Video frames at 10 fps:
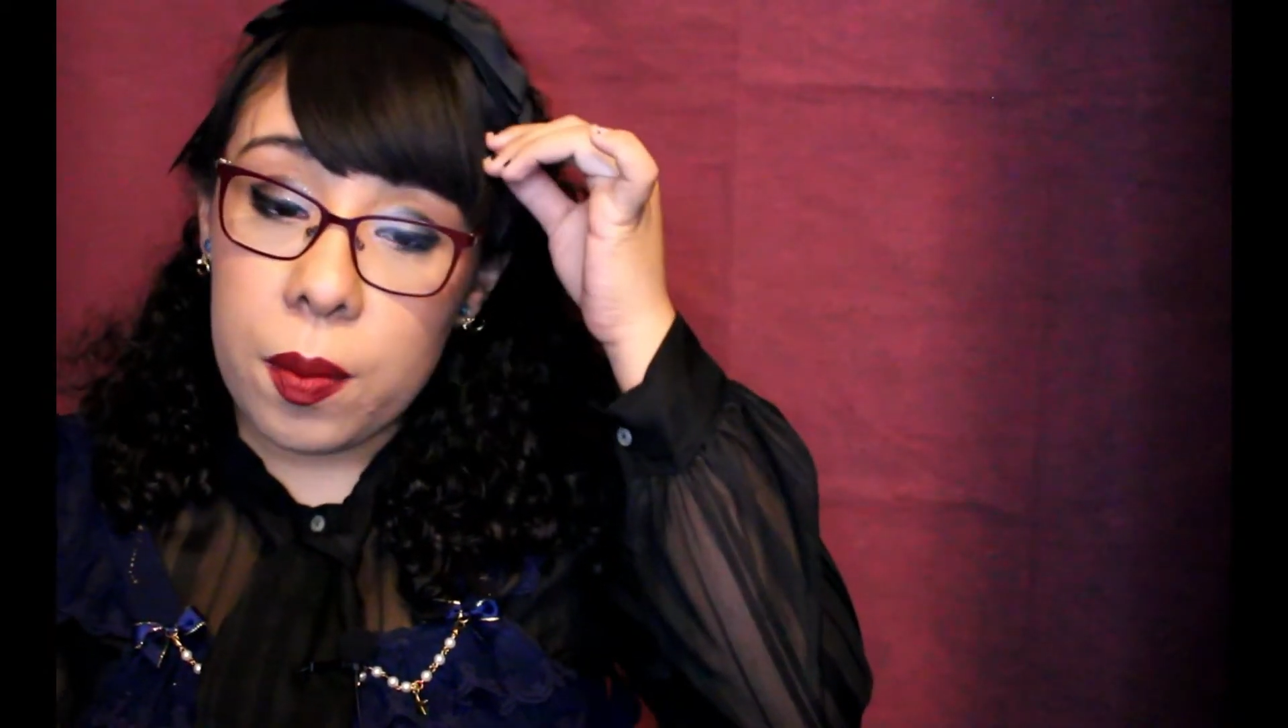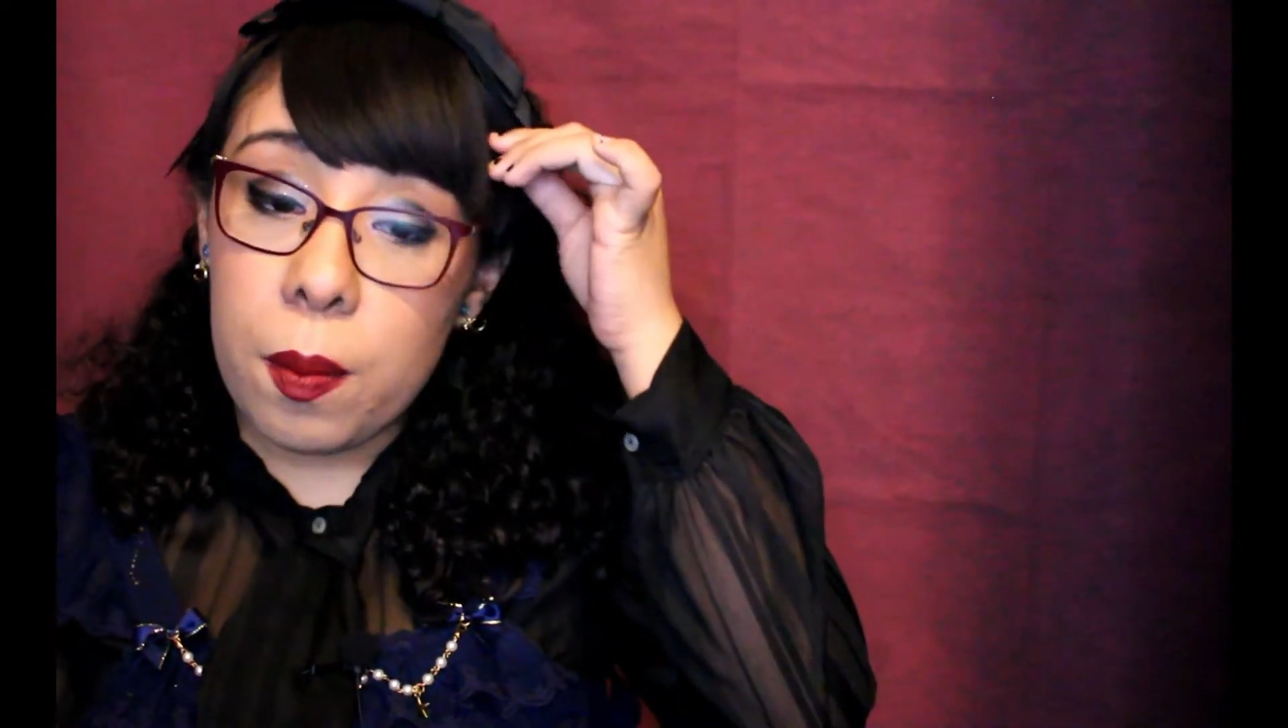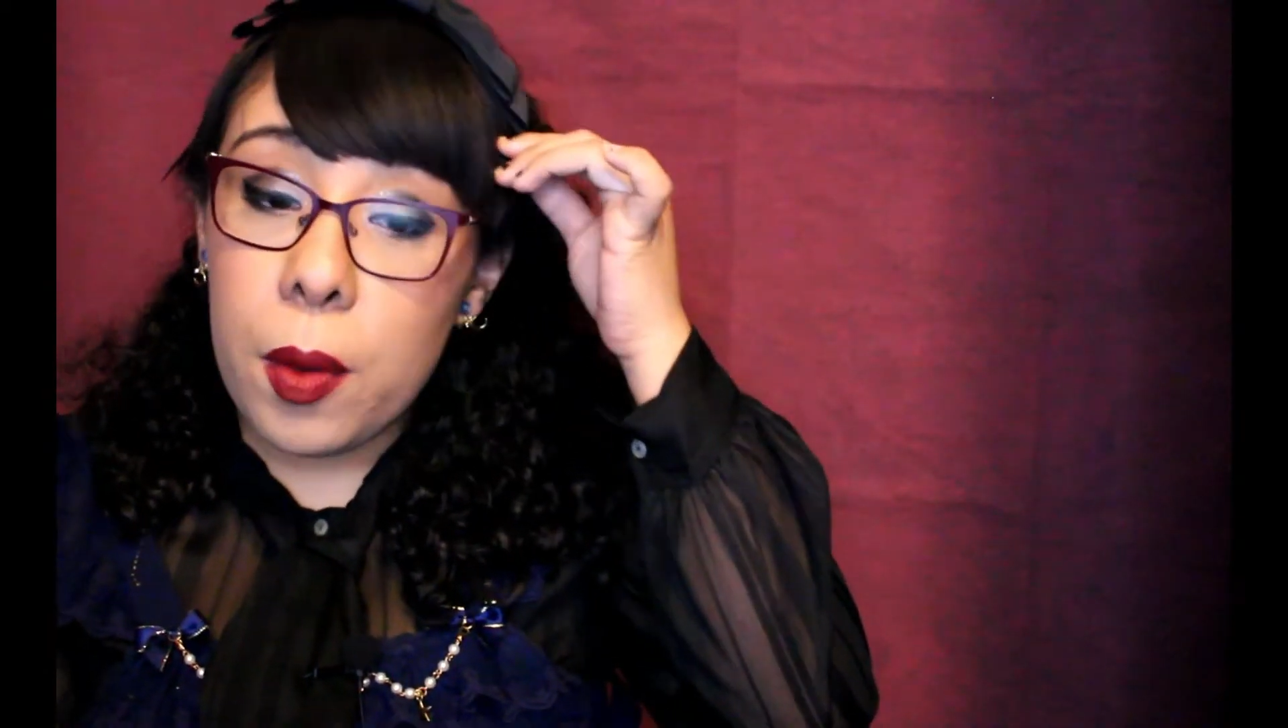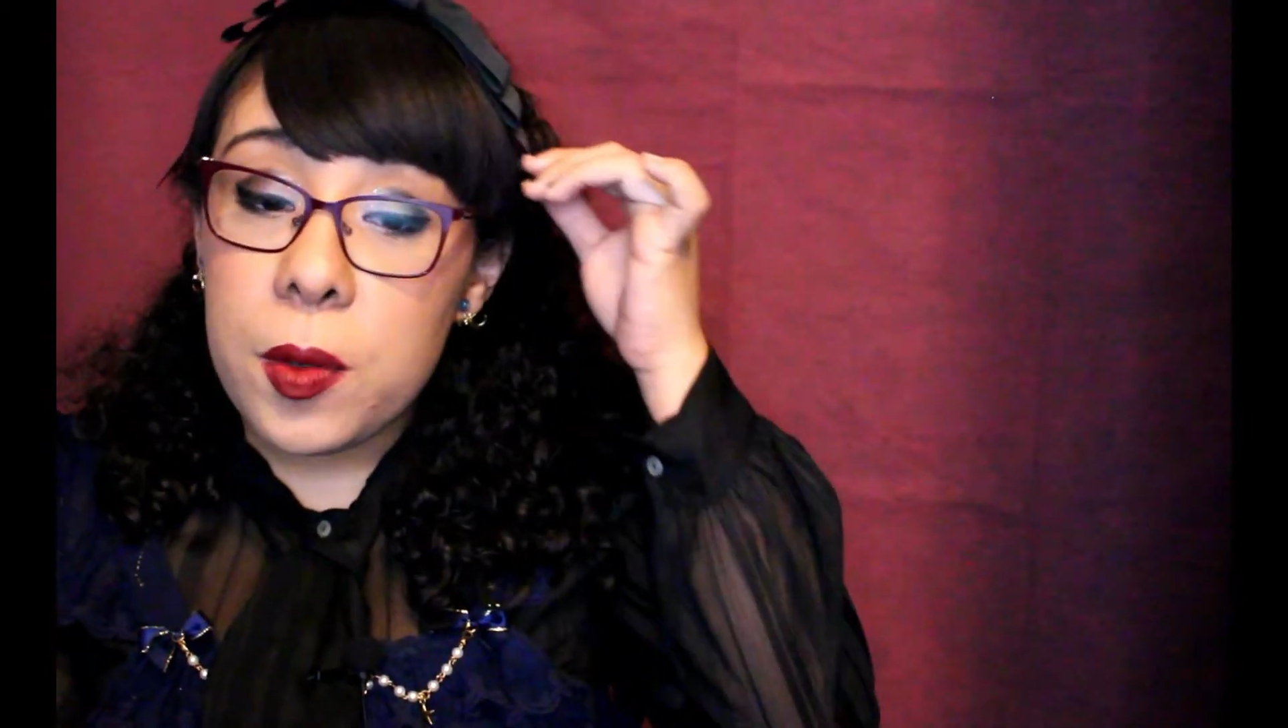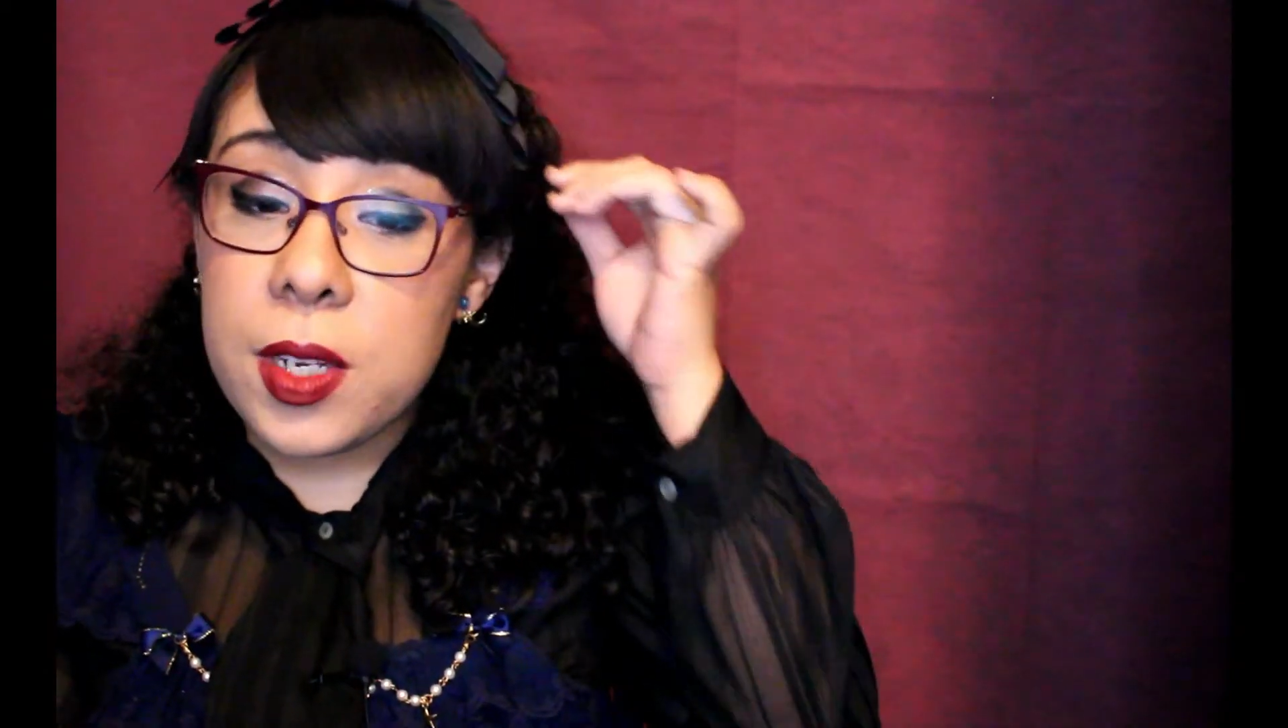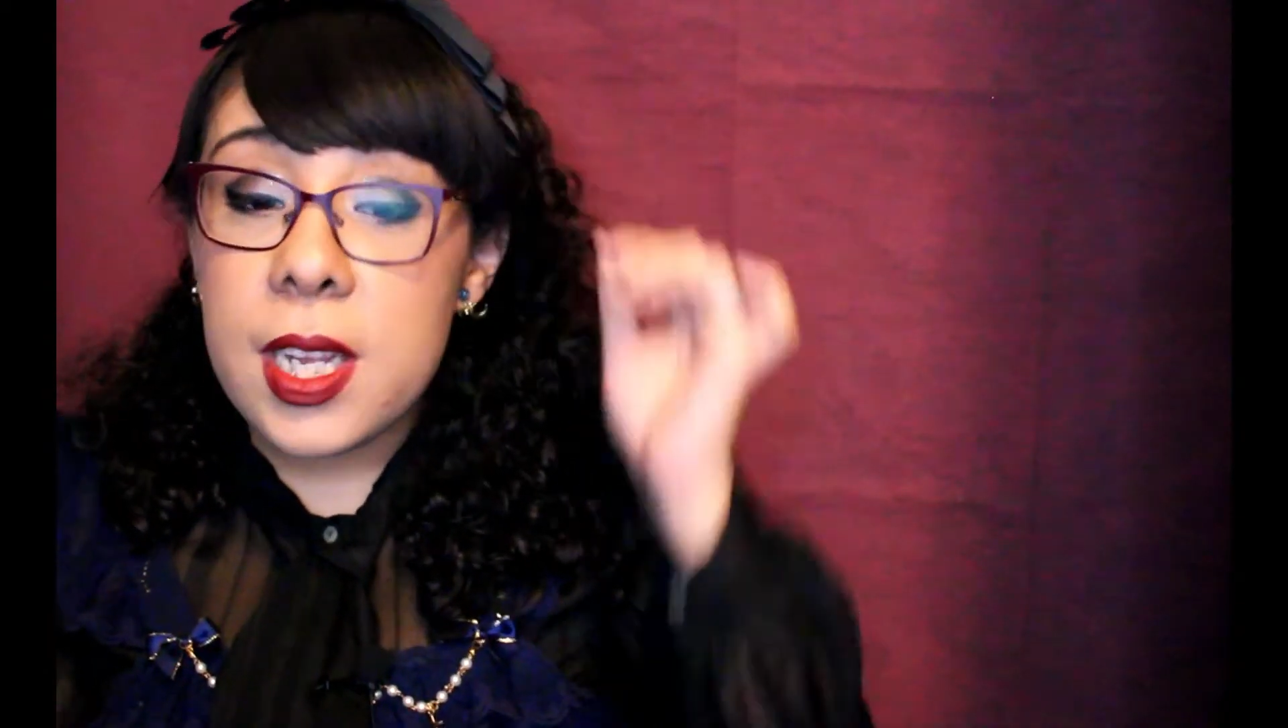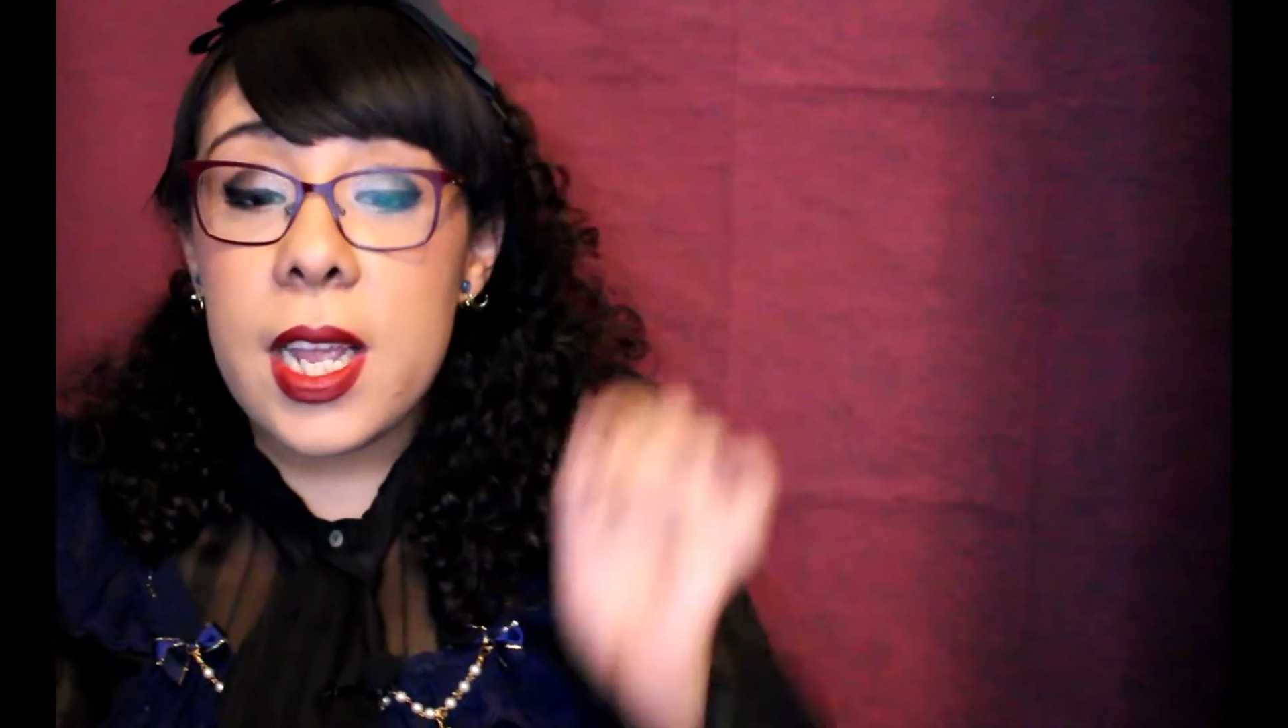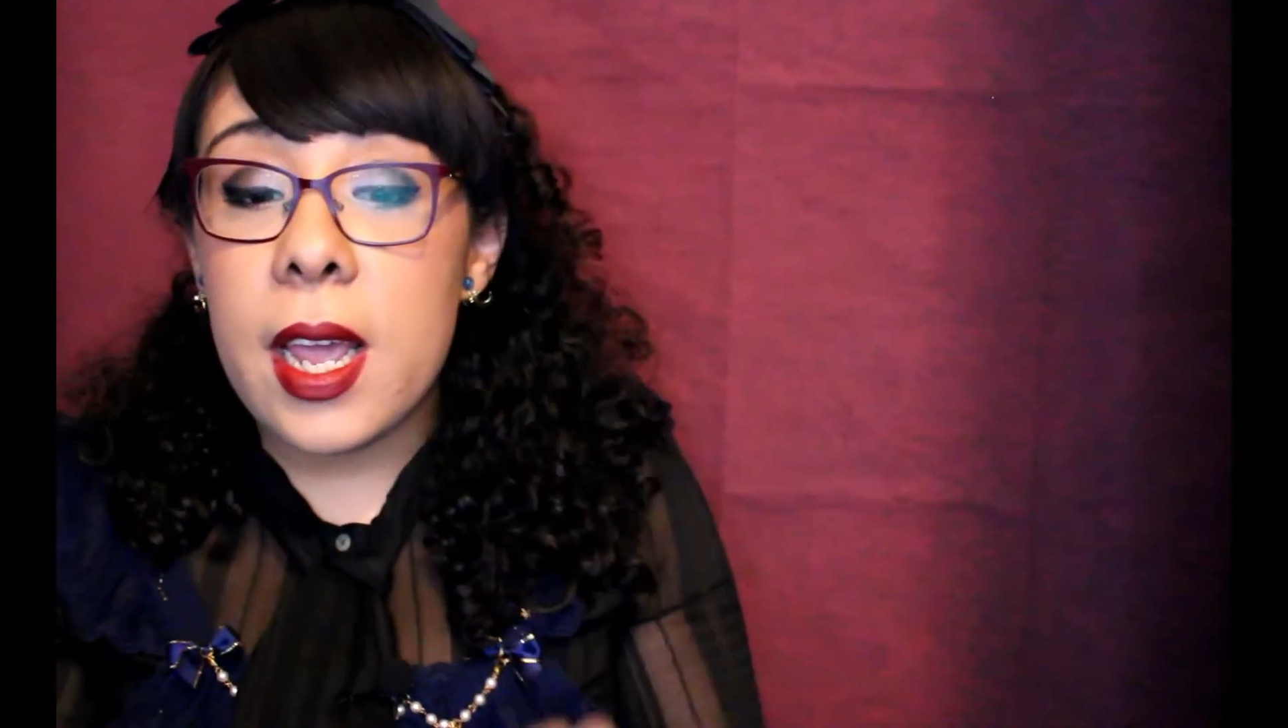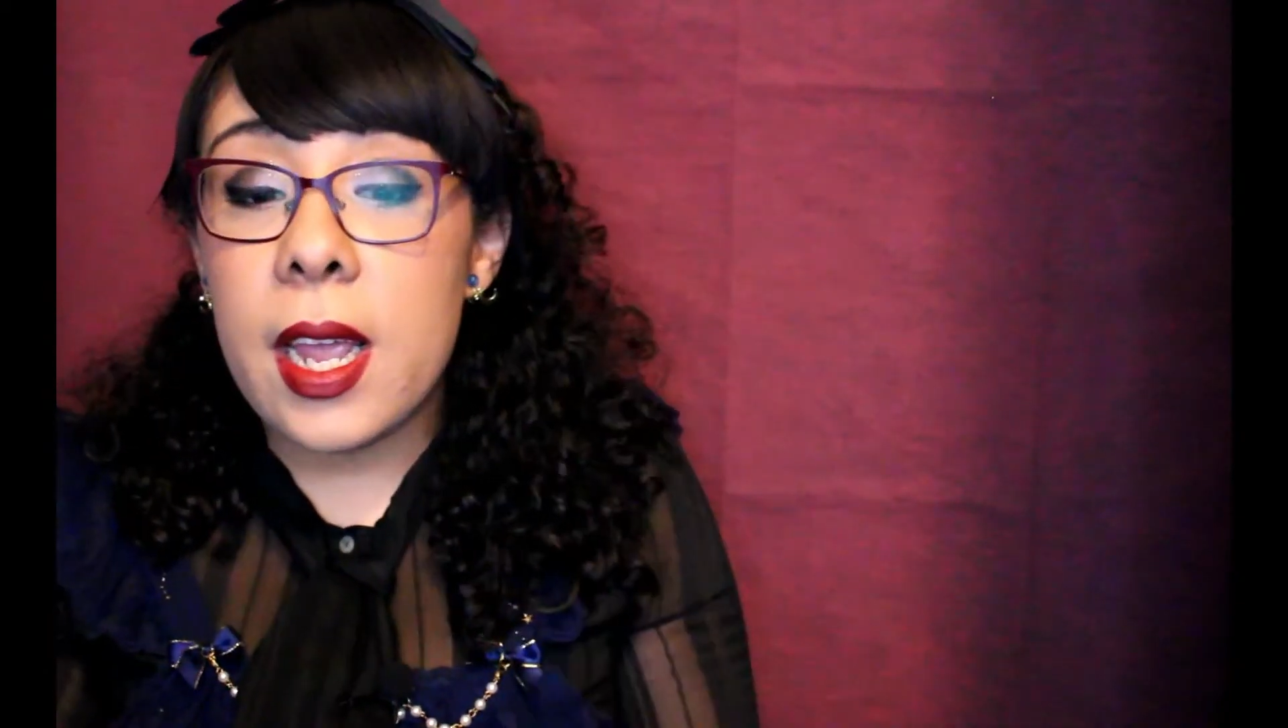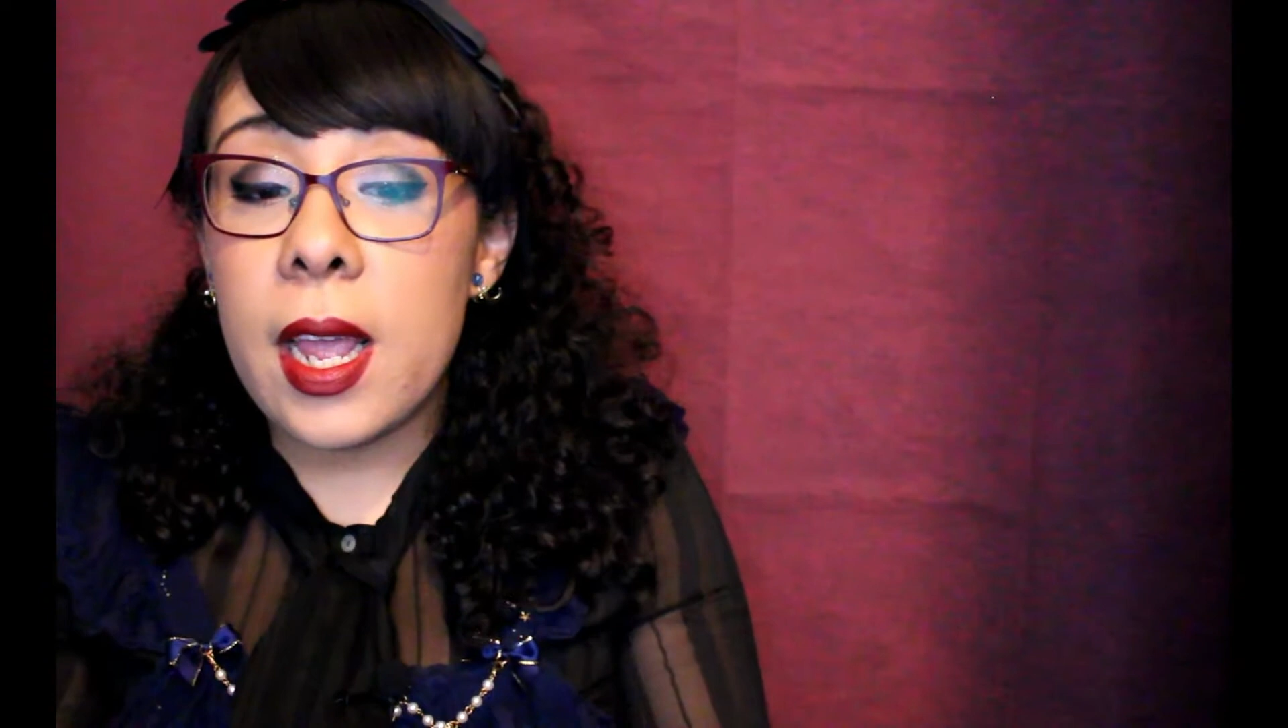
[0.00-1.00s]

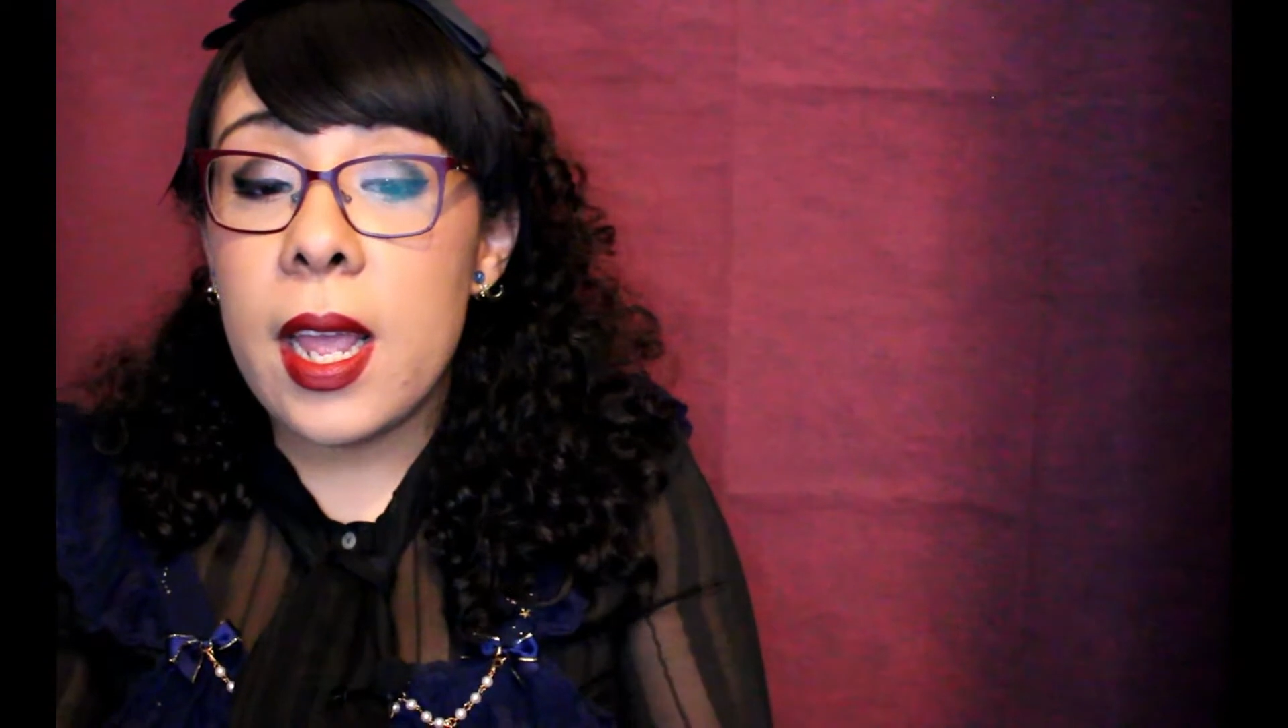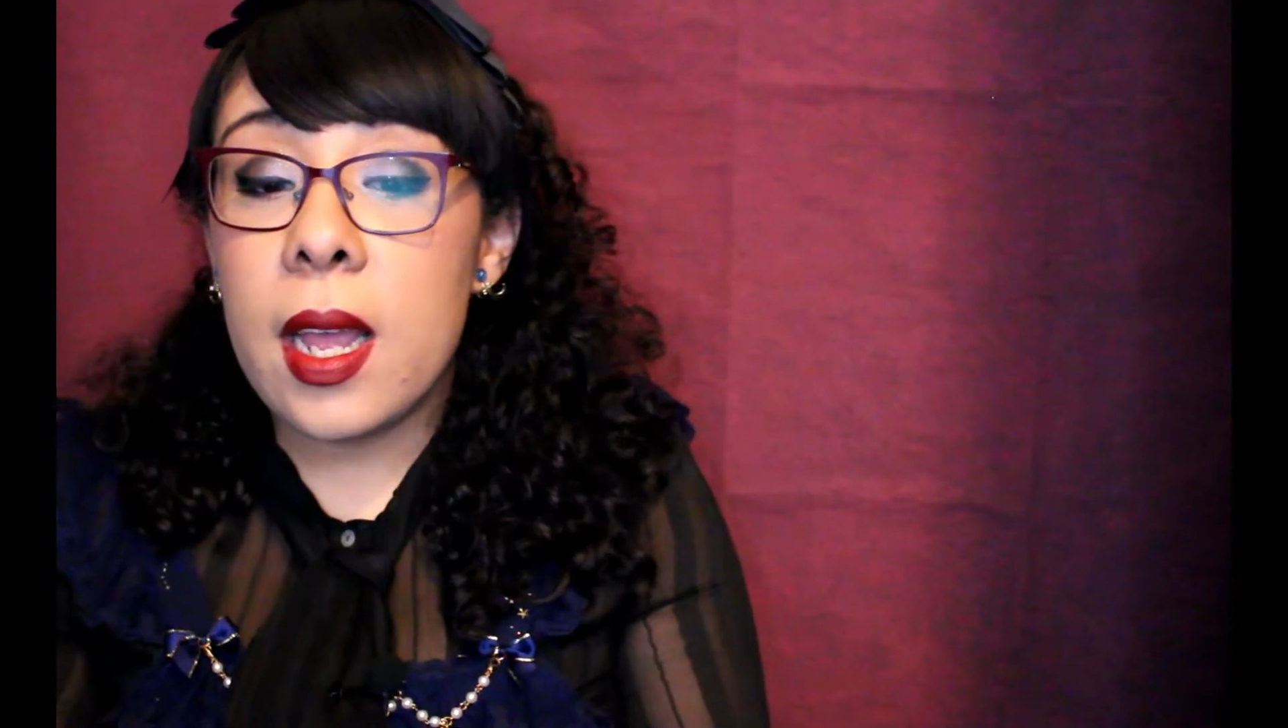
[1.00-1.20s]
Moitie